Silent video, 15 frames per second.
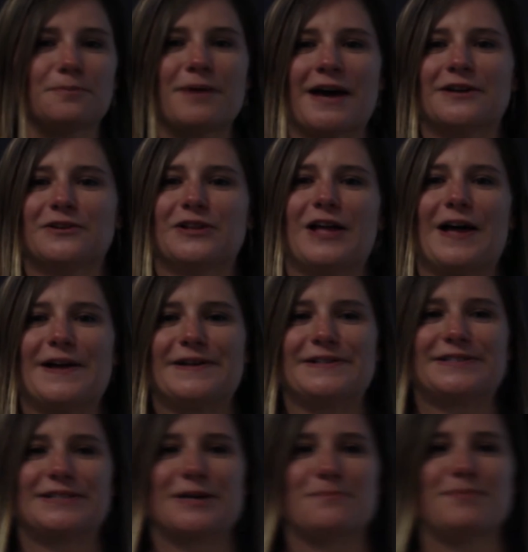are
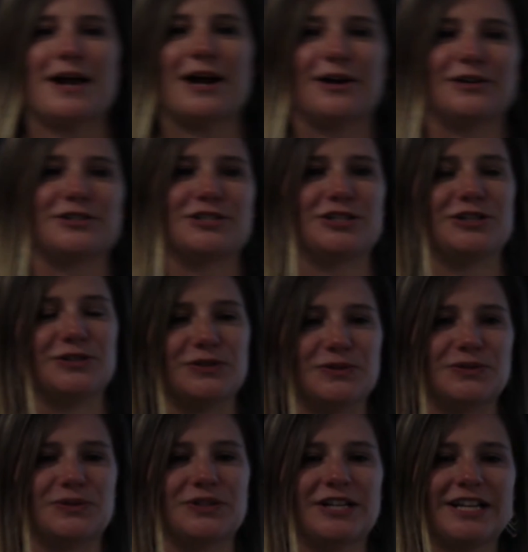penalized compared
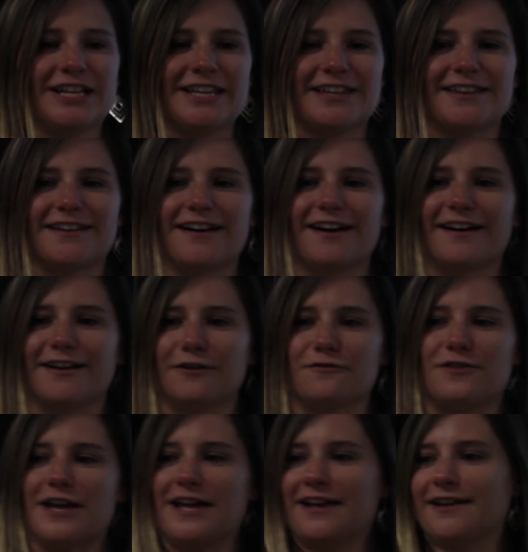to
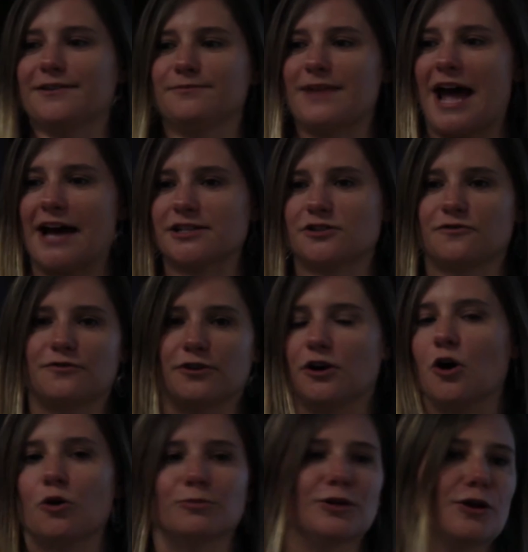if they had asked for
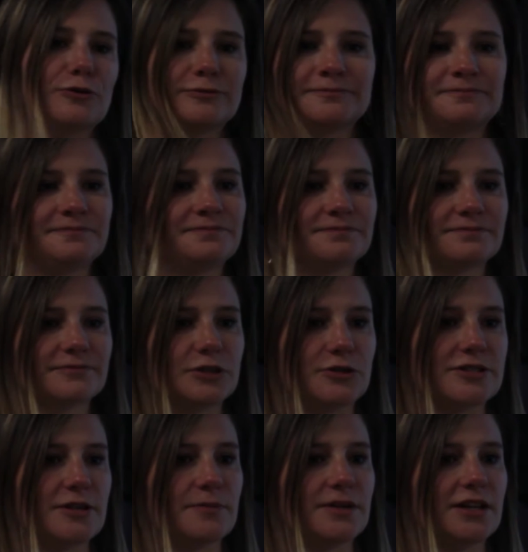a home loan
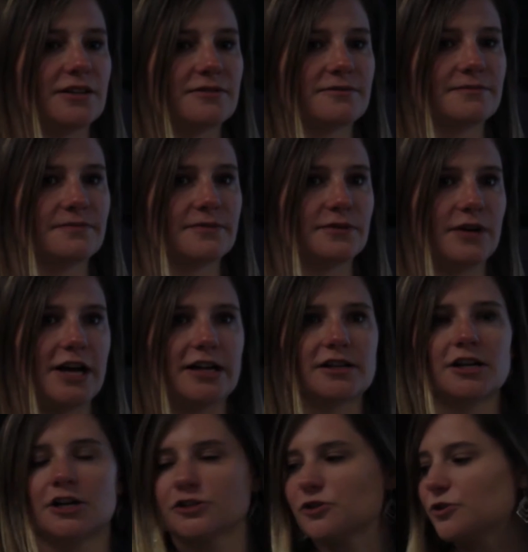or something, right?
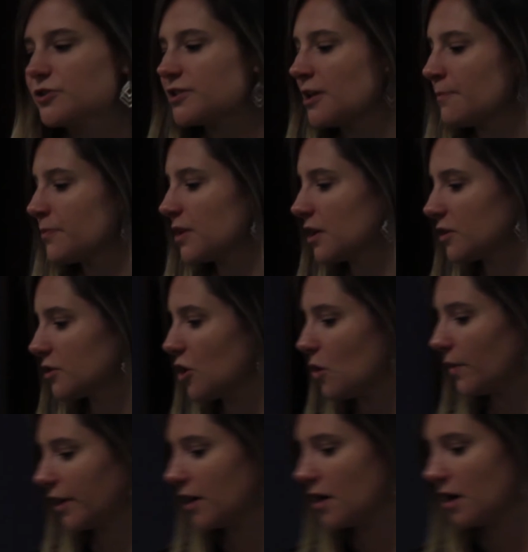So there's something
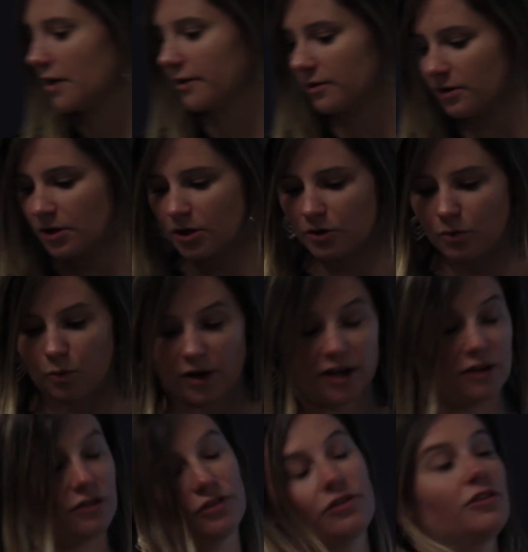going on
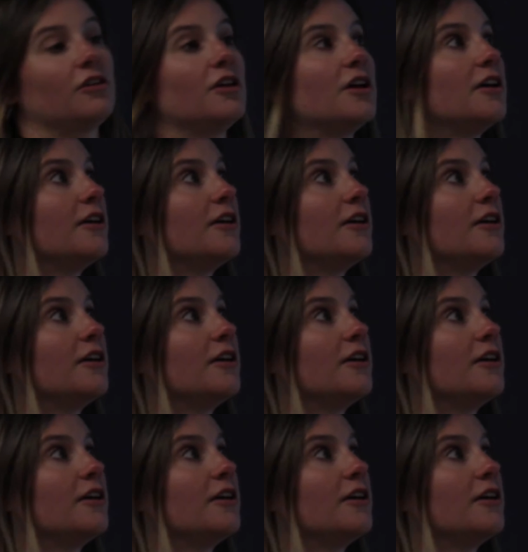with